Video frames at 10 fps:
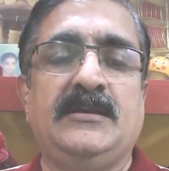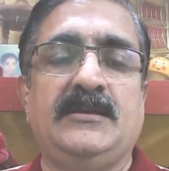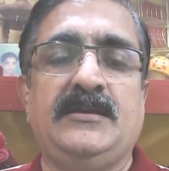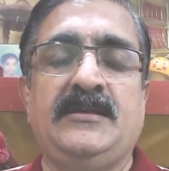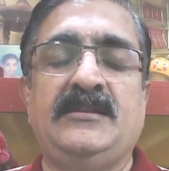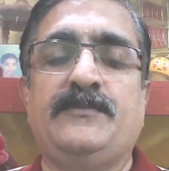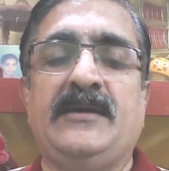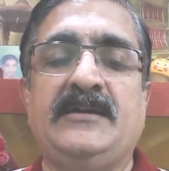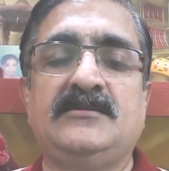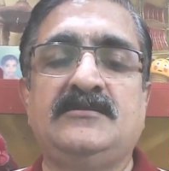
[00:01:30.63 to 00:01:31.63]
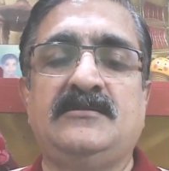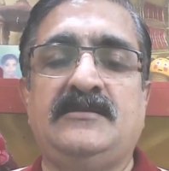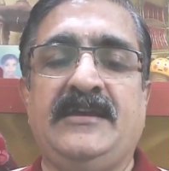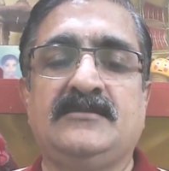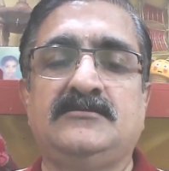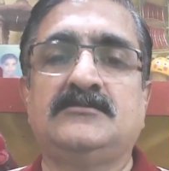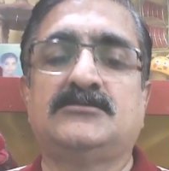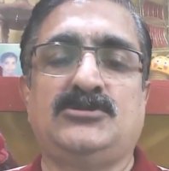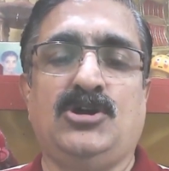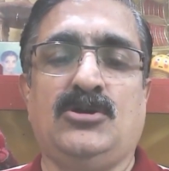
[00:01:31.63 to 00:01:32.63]
In a pattern like this
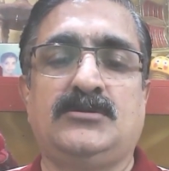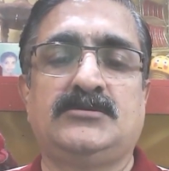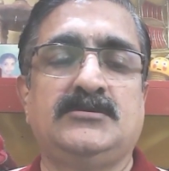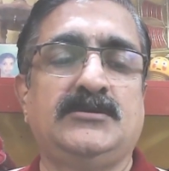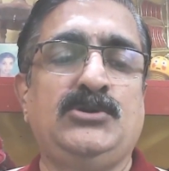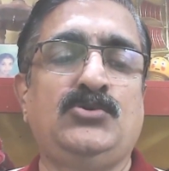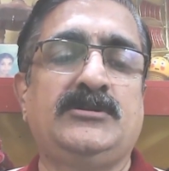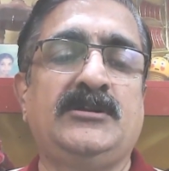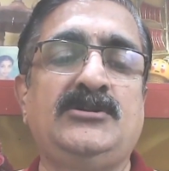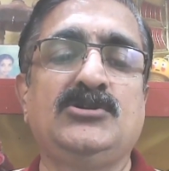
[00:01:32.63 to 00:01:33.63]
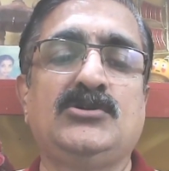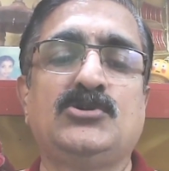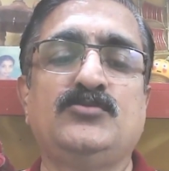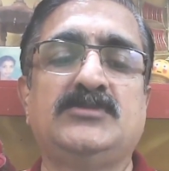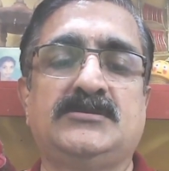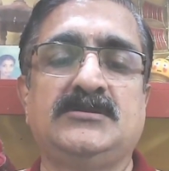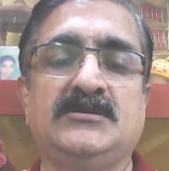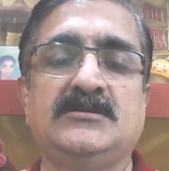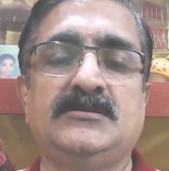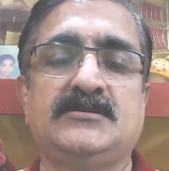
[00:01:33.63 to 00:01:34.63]
dots, you tend to group the
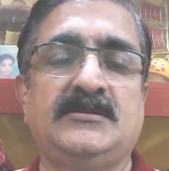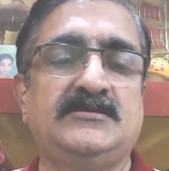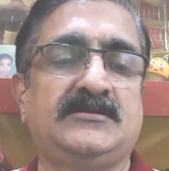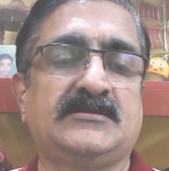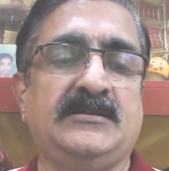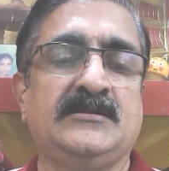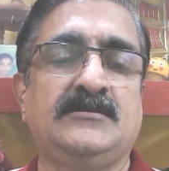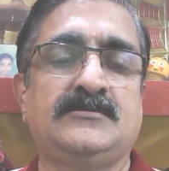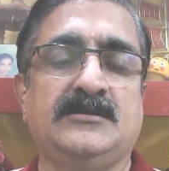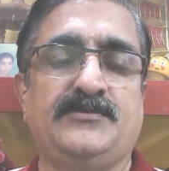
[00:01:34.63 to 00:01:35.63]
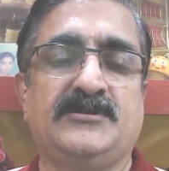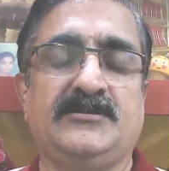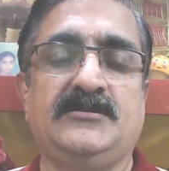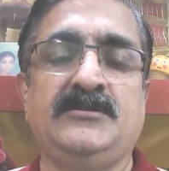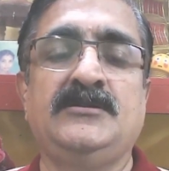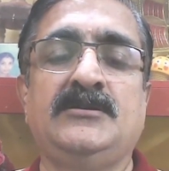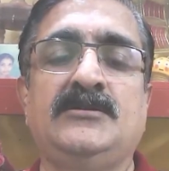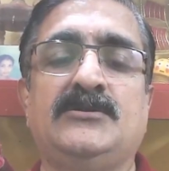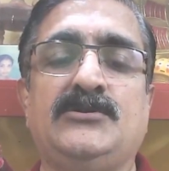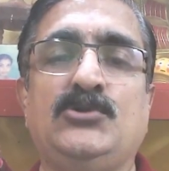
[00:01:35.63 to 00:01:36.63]
circles and the triangles separately
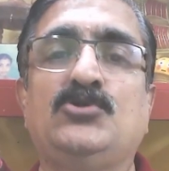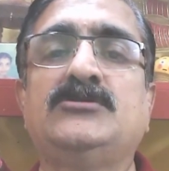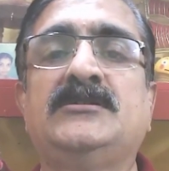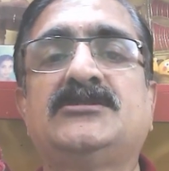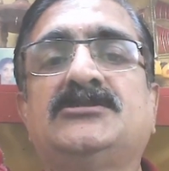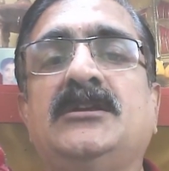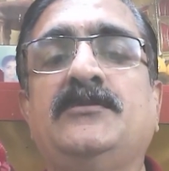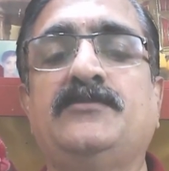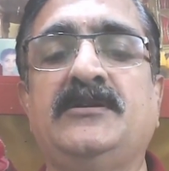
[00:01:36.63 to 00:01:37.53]
due to their shape and